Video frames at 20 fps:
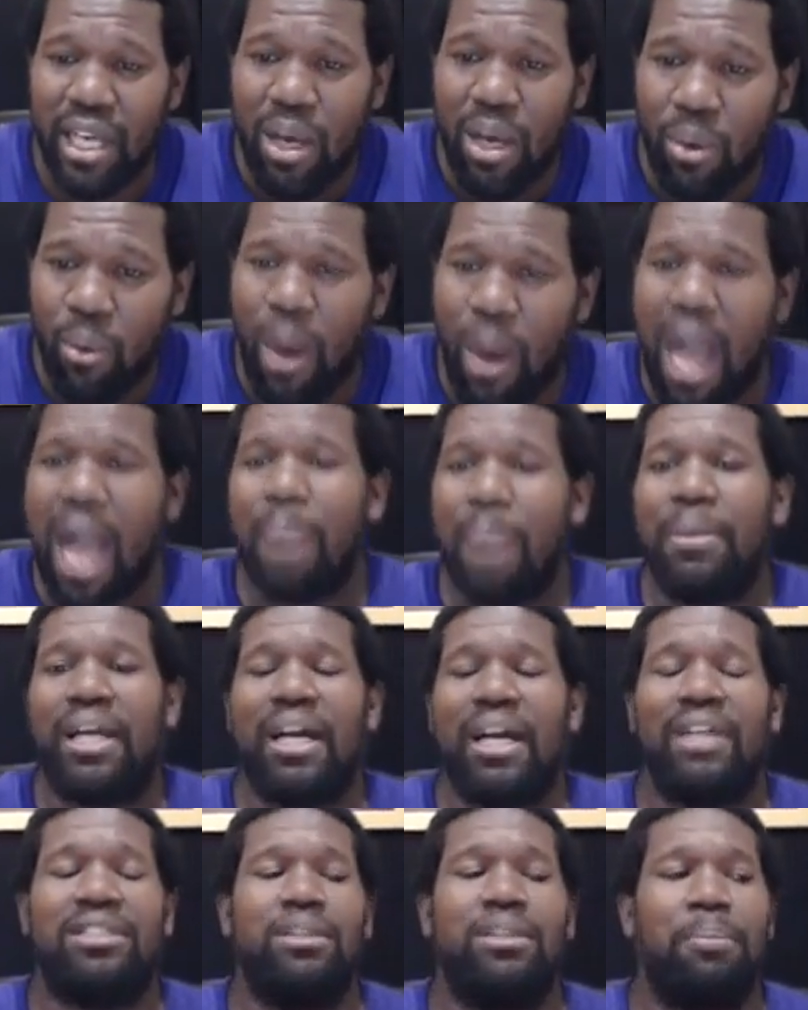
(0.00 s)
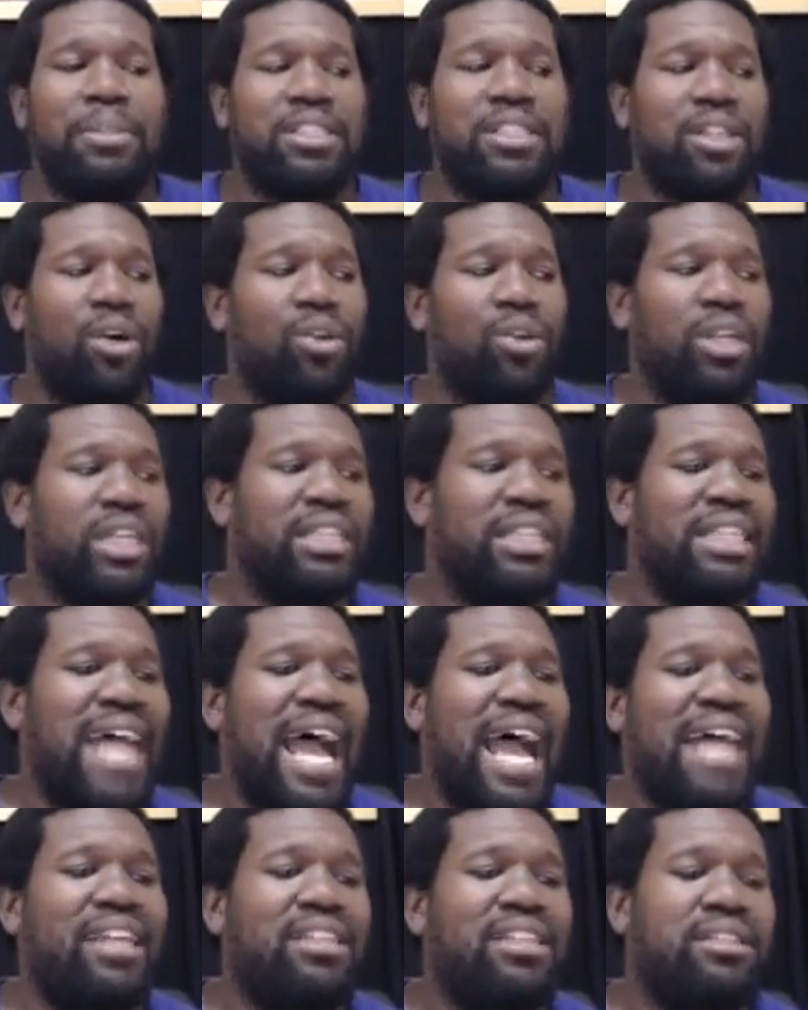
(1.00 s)
Why? Because the Ptolemaic
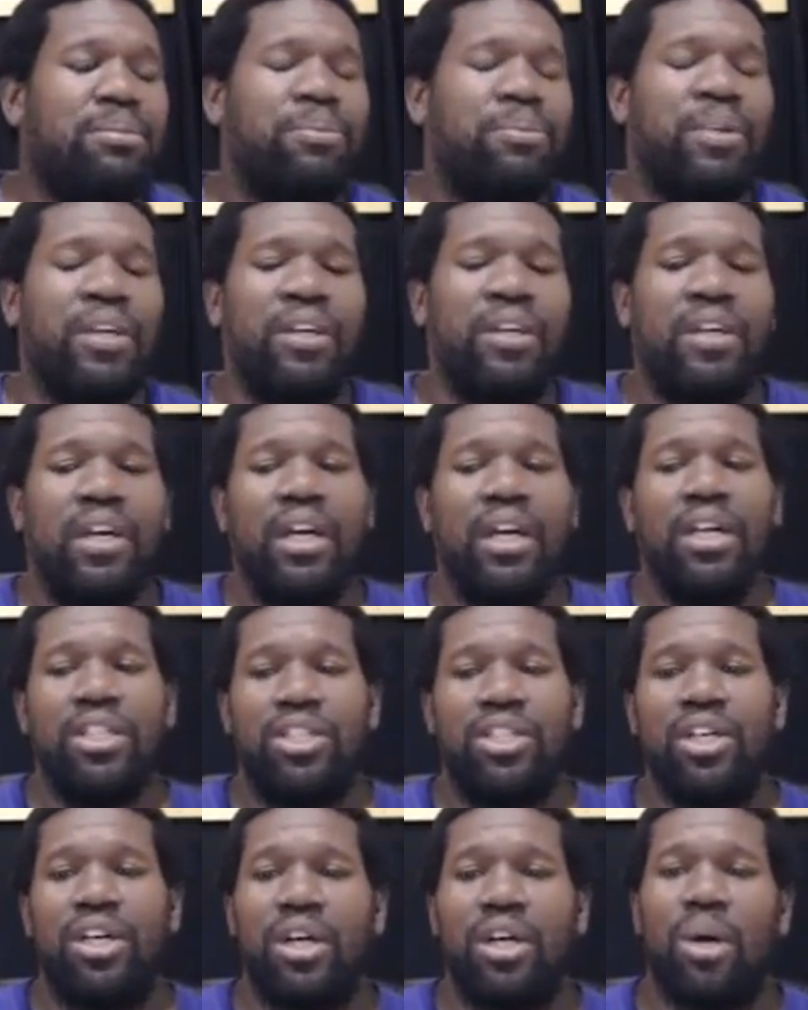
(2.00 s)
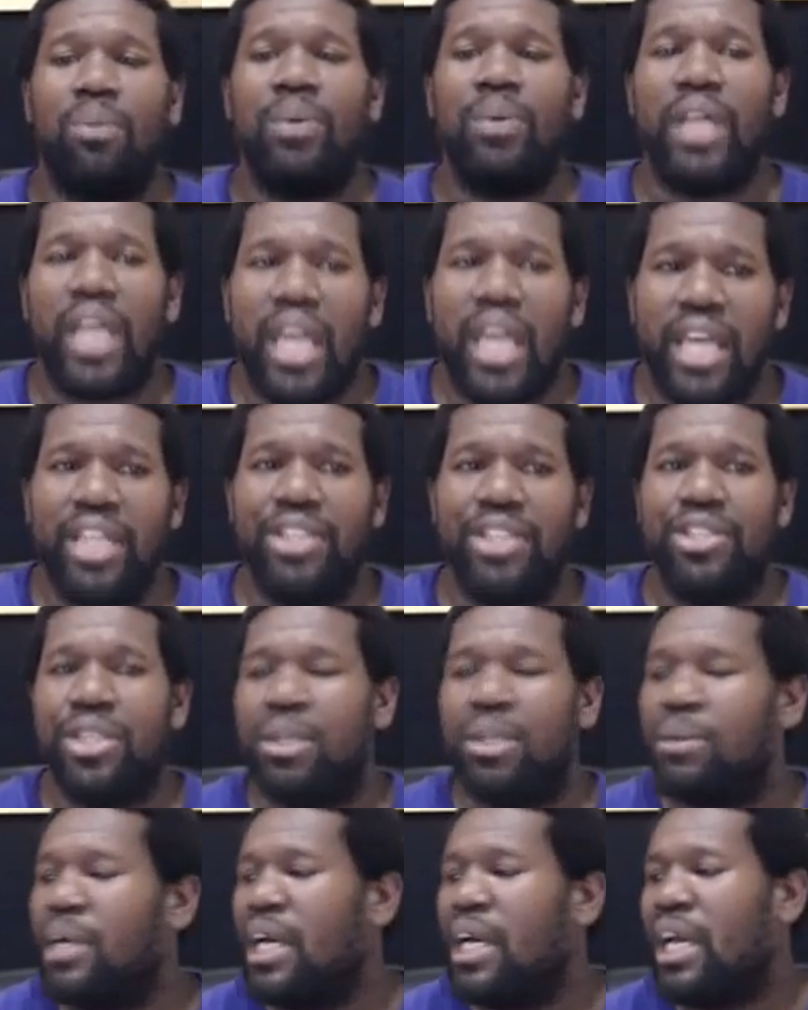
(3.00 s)
dynasty took over
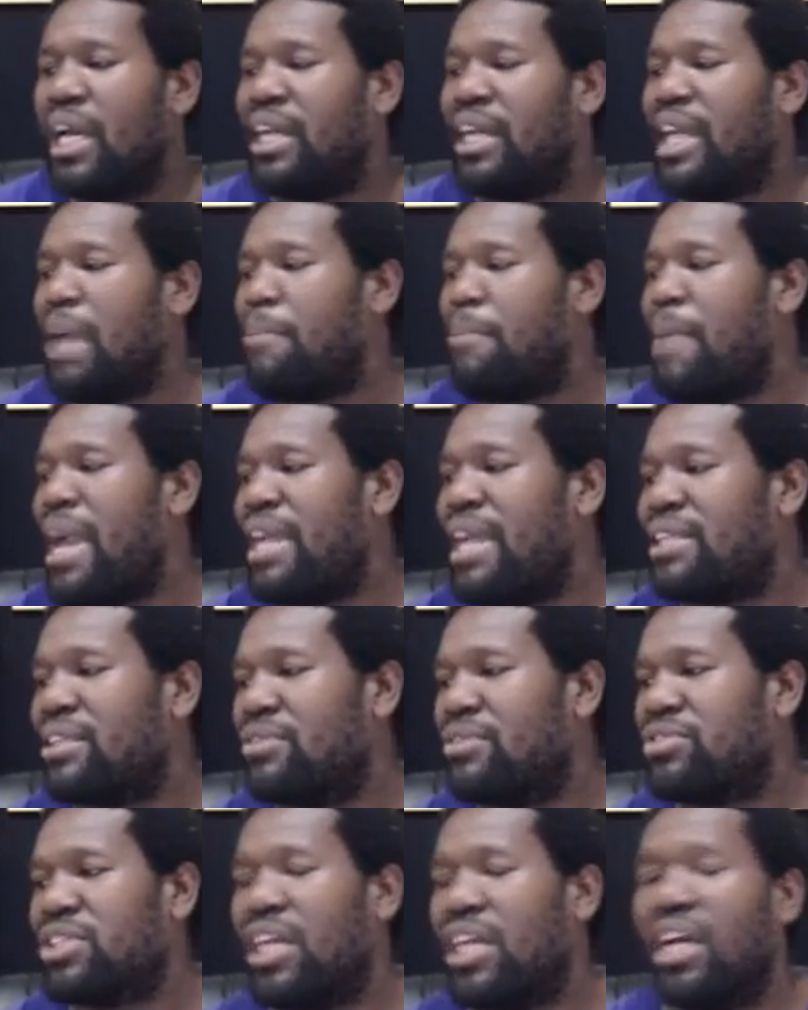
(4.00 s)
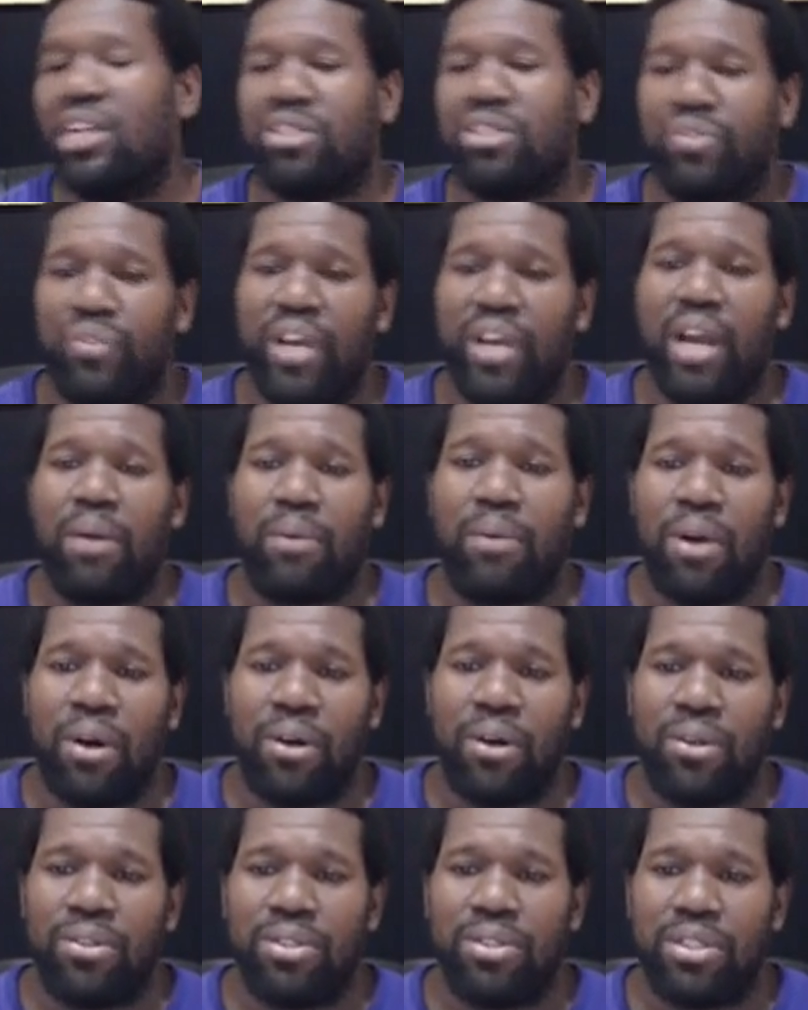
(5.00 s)
Egypt and they made themselves
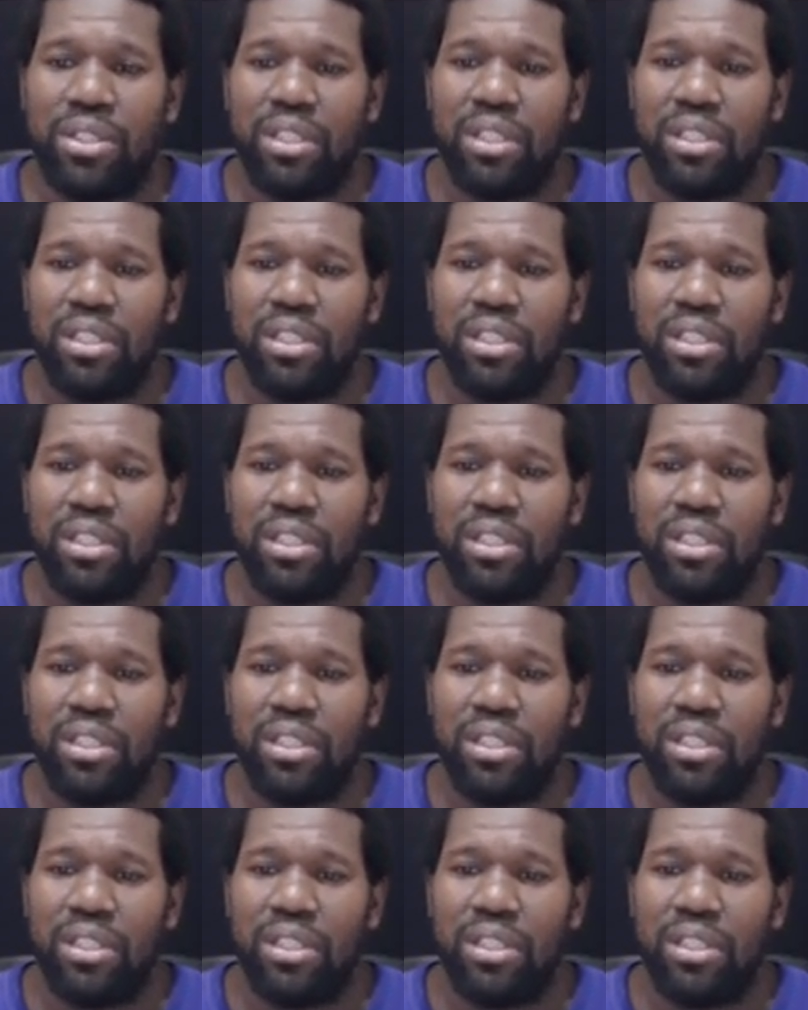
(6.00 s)
pharaohs.